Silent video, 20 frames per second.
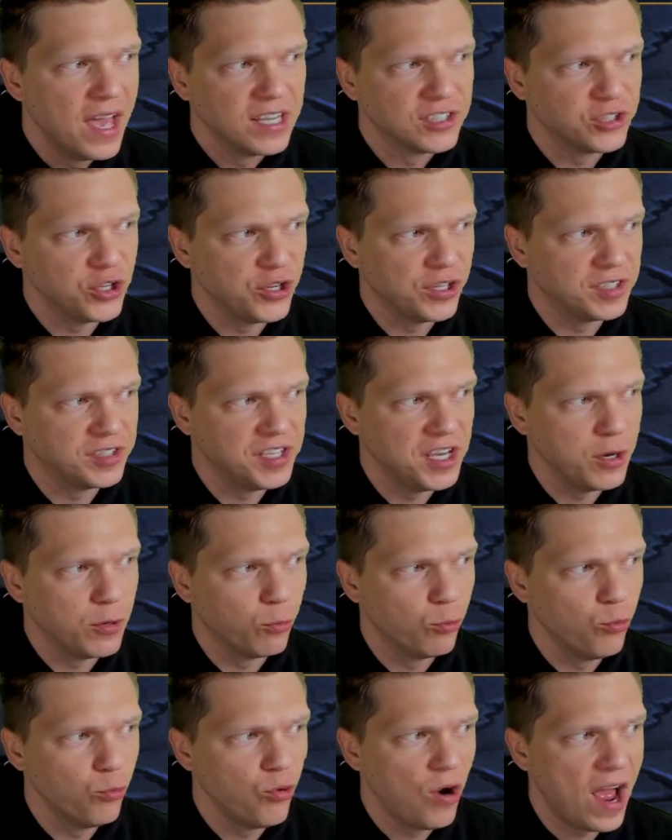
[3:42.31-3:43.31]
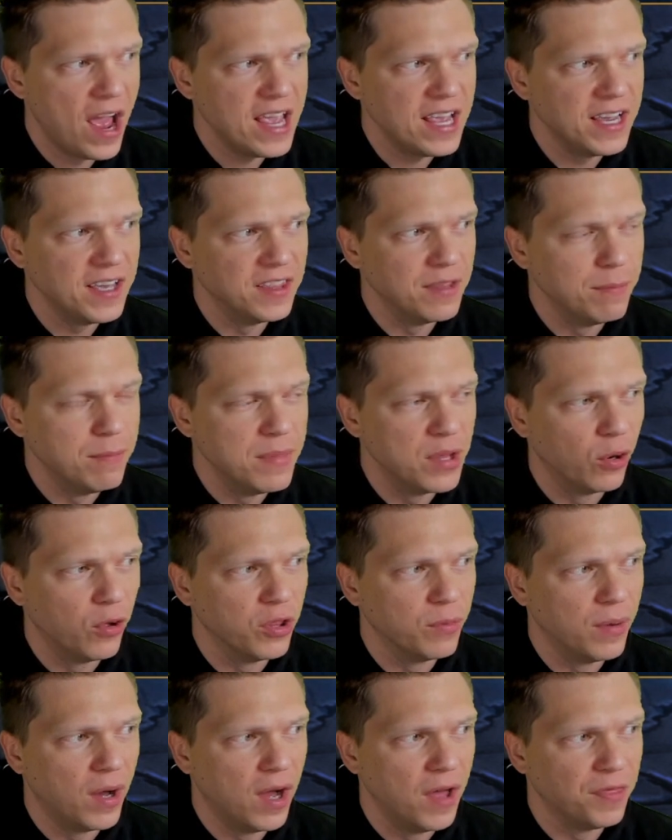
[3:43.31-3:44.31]
So you can see right in the middle of
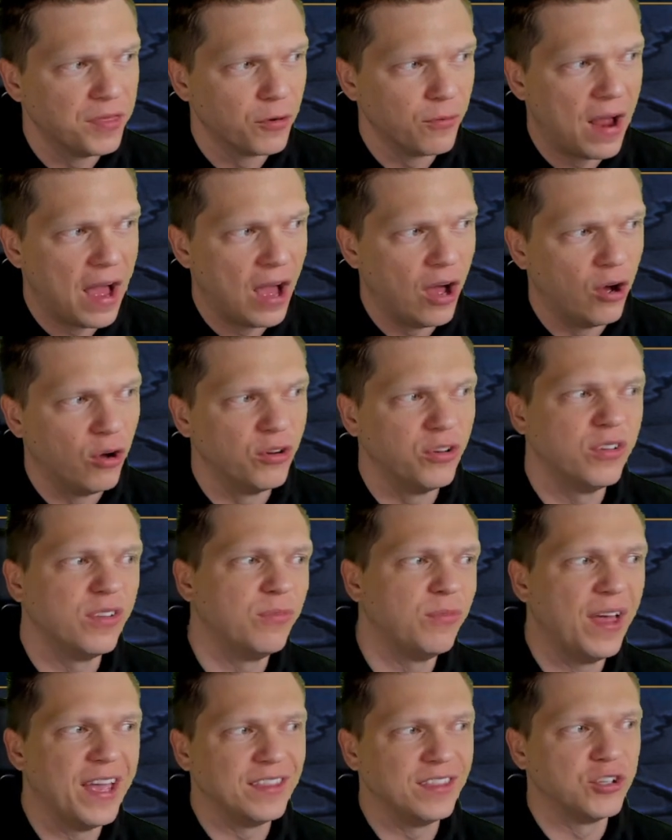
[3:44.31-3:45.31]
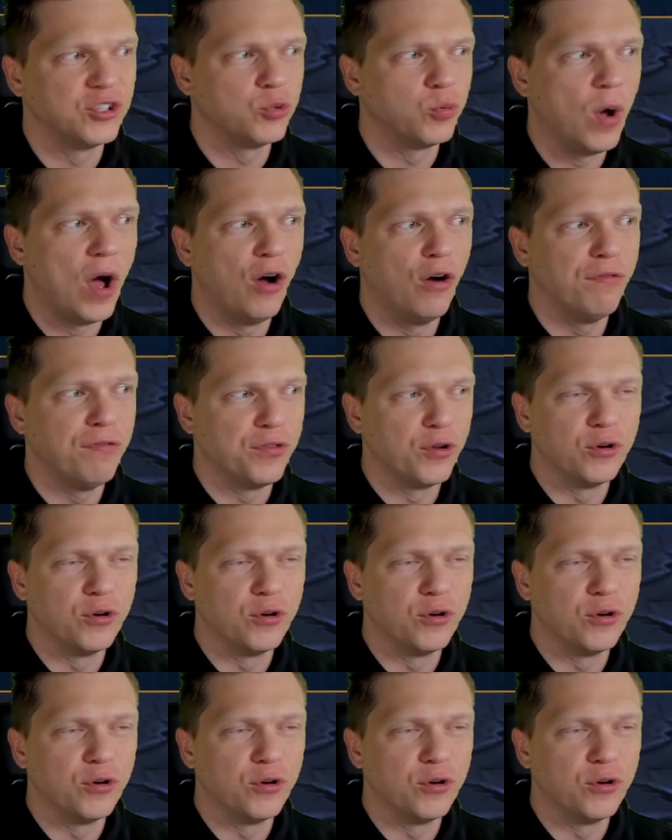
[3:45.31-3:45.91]
the month around like the 12th,